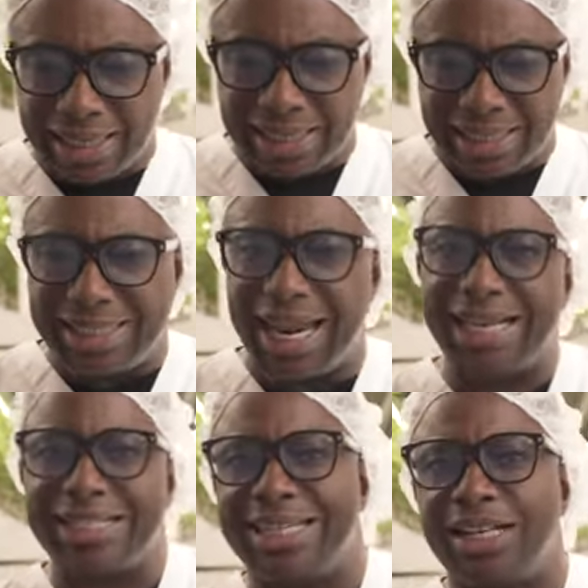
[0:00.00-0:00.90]
The, the,
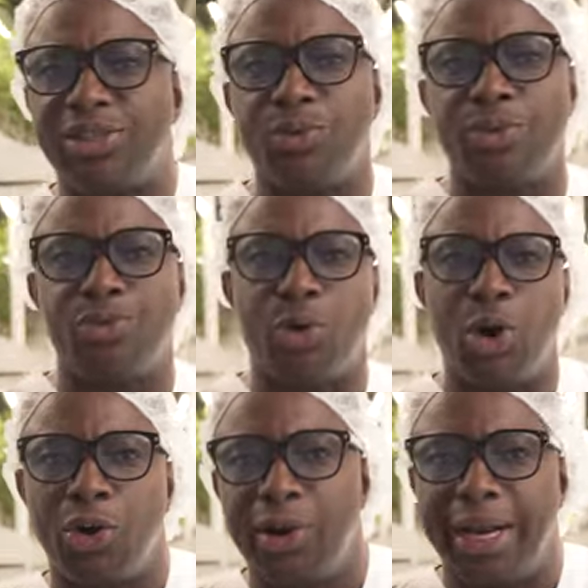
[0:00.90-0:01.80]
tech sector was
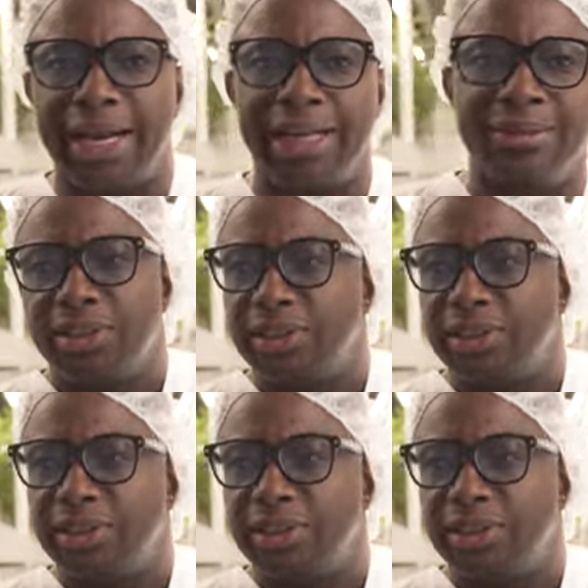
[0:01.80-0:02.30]
roaring.